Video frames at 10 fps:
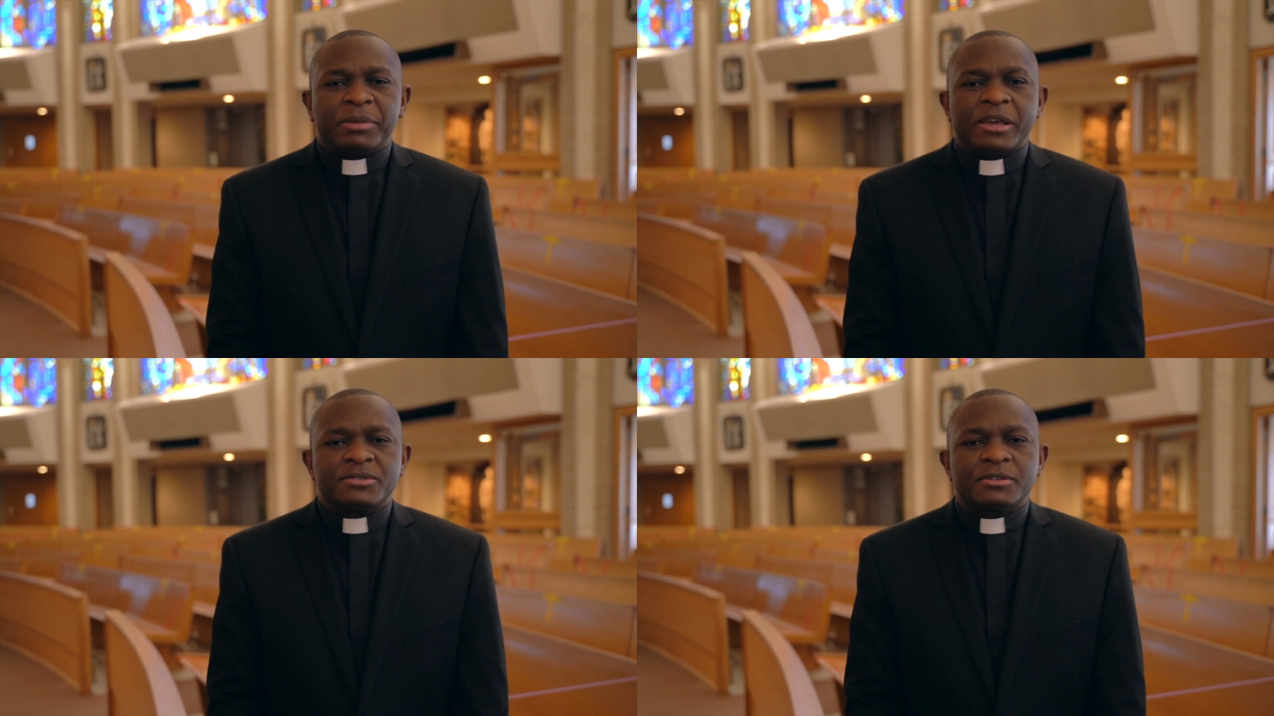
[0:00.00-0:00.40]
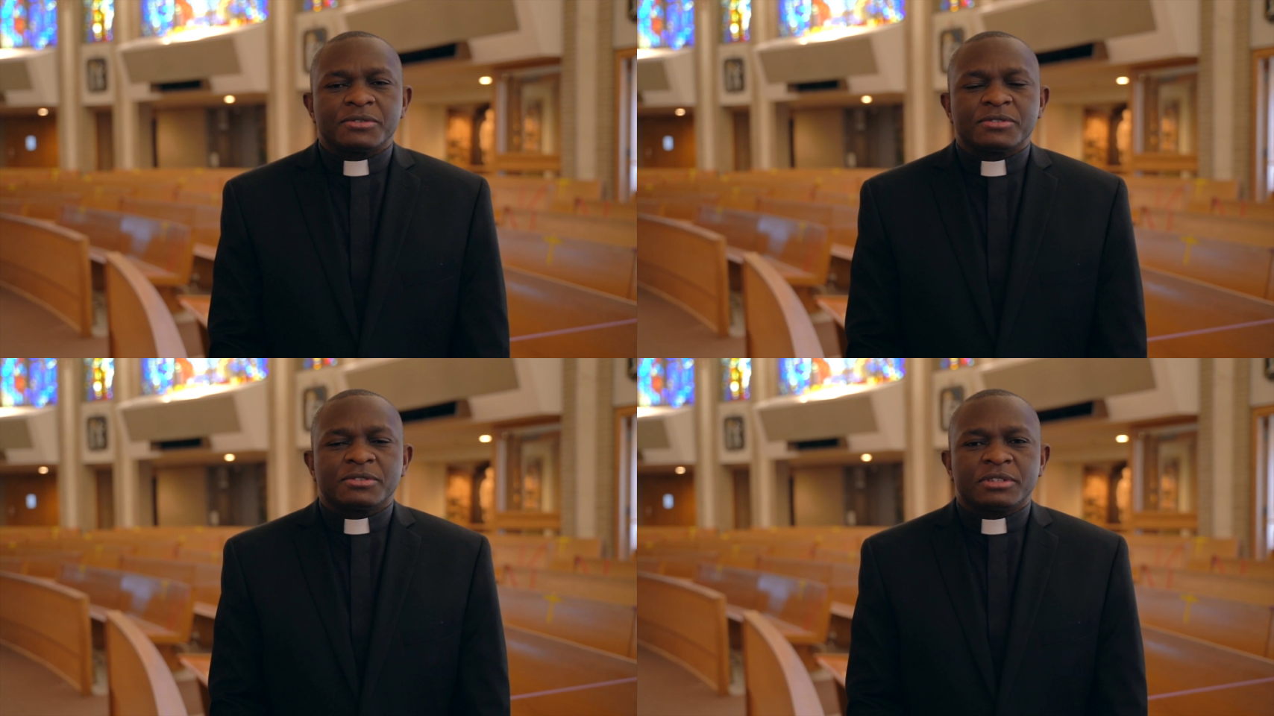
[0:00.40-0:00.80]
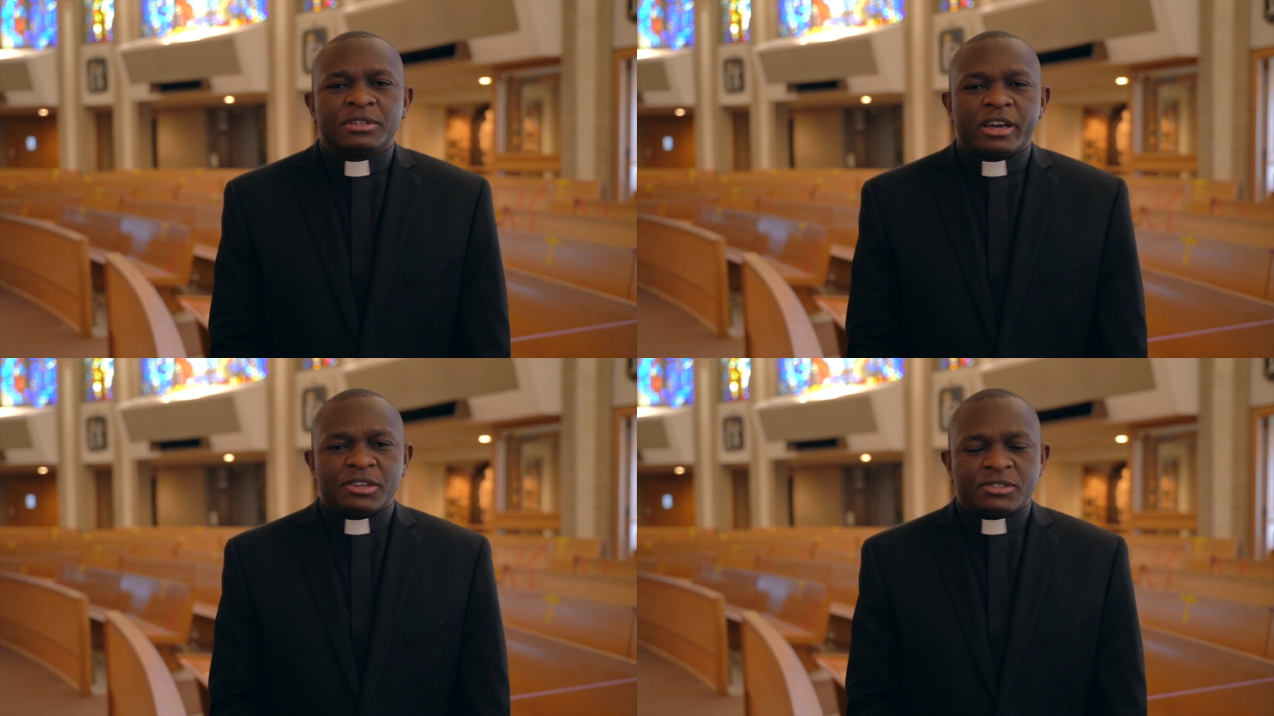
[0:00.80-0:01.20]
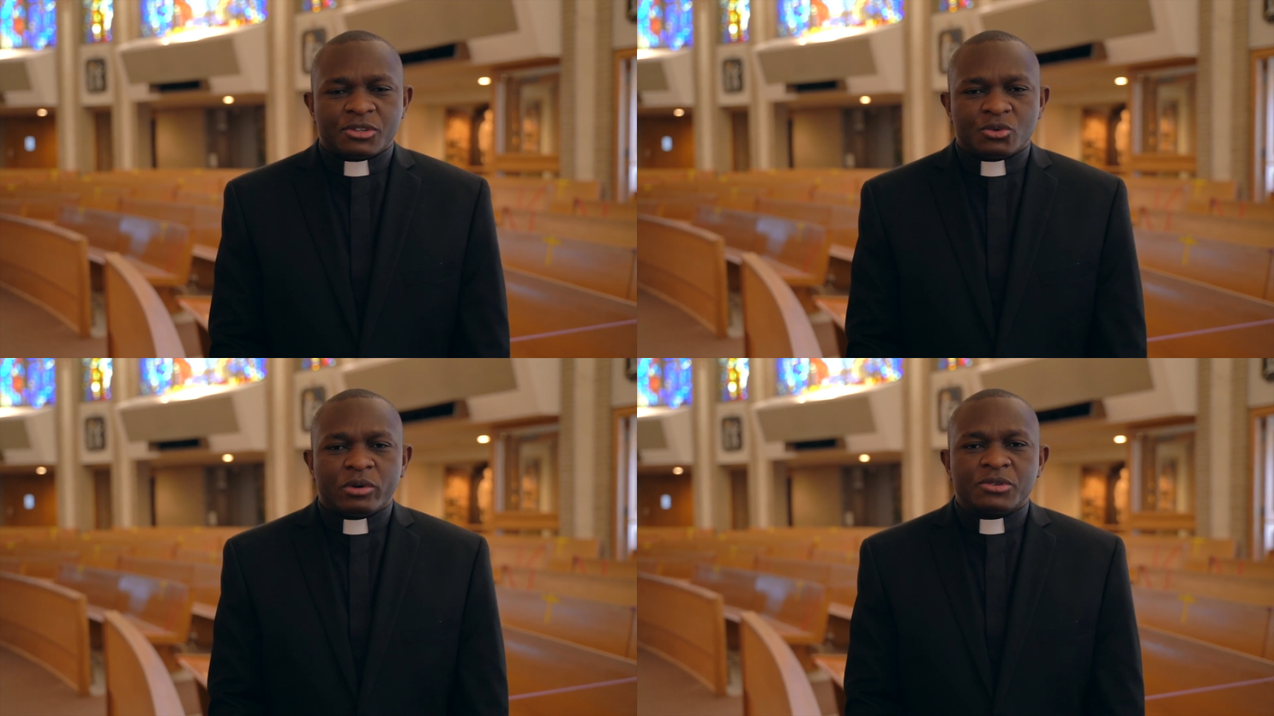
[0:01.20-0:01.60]
places, as Jesus
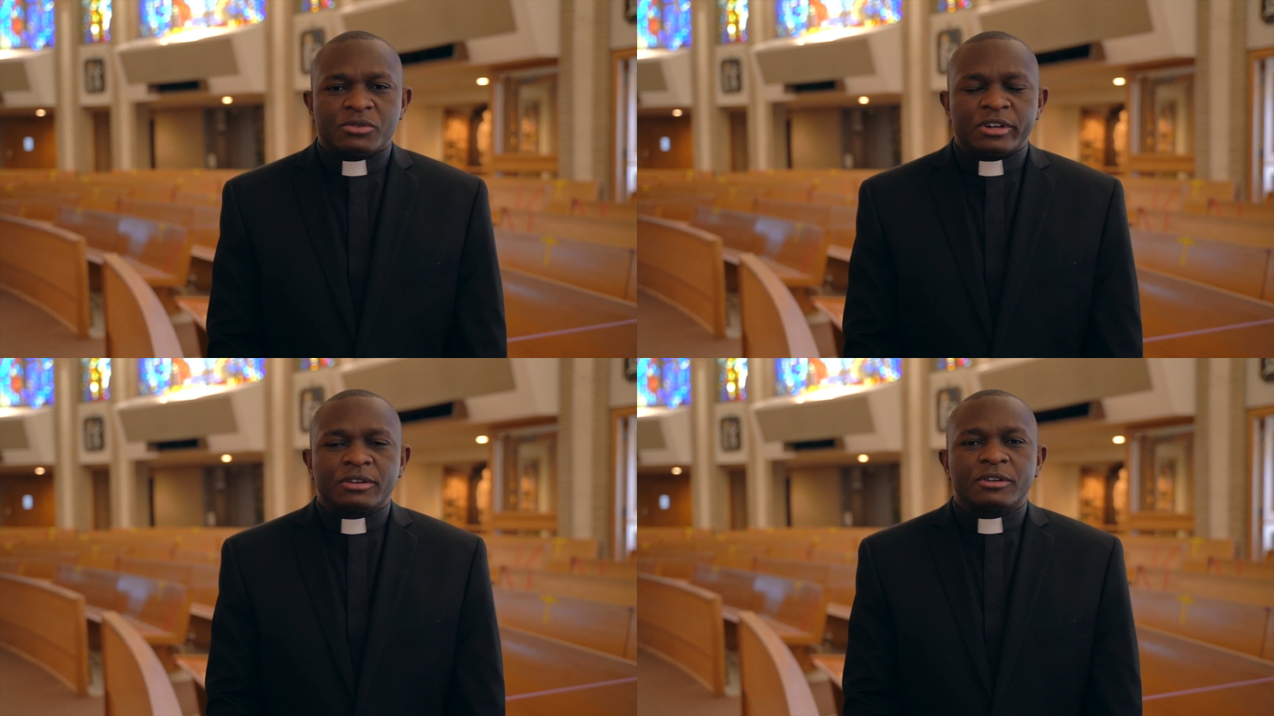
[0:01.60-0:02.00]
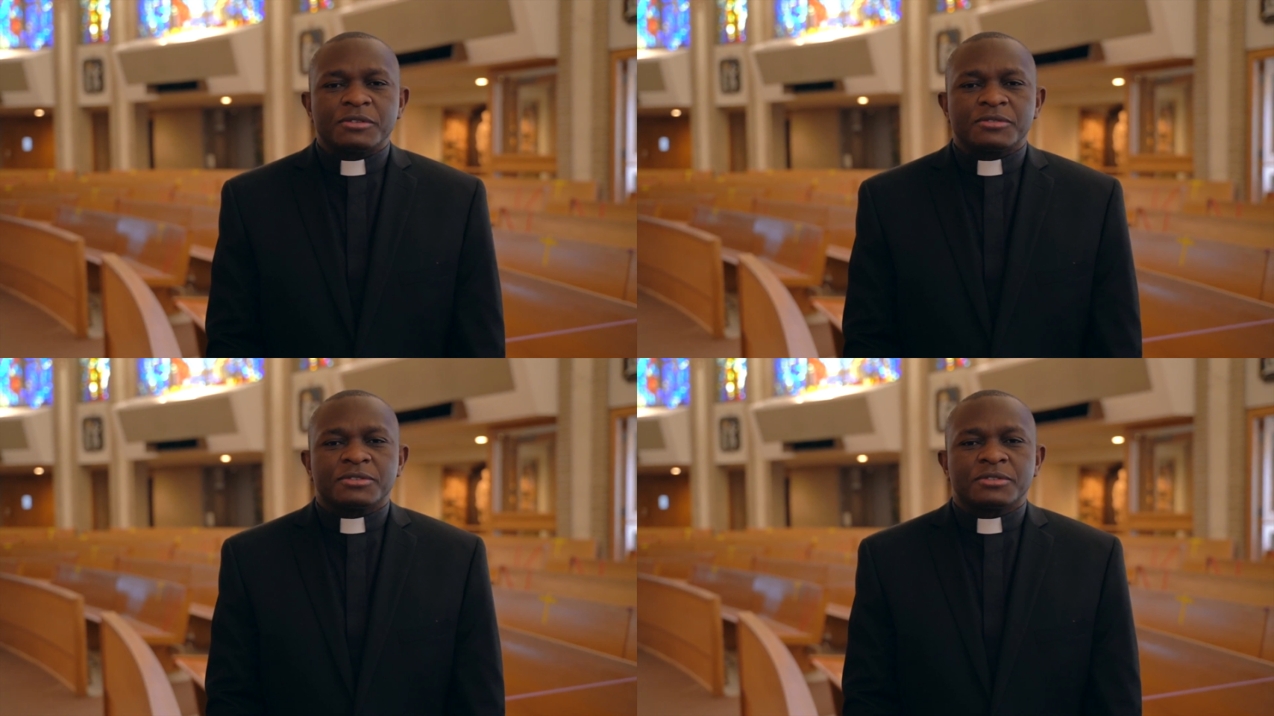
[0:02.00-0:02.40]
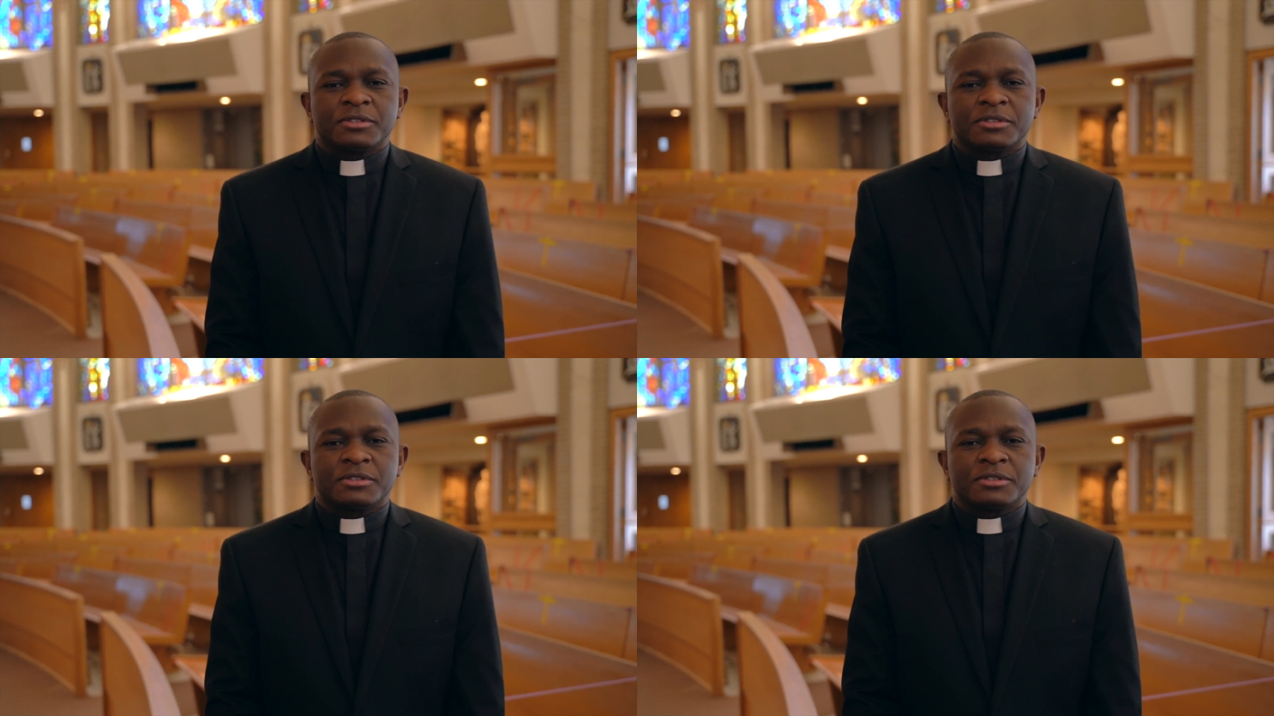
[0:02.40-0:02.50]
was on the cross.